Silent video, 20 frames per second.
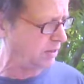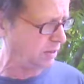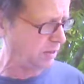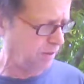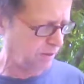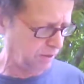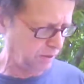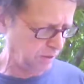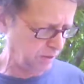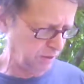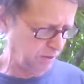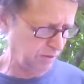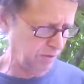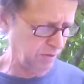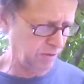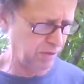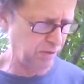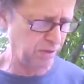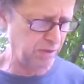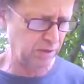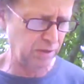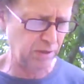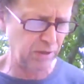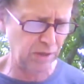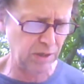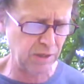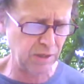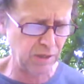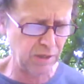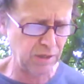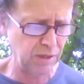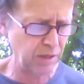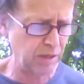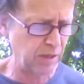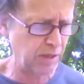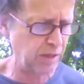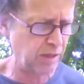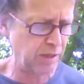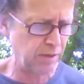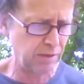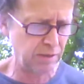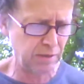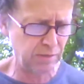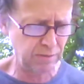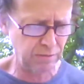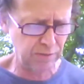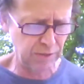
Let's see. I'm gonna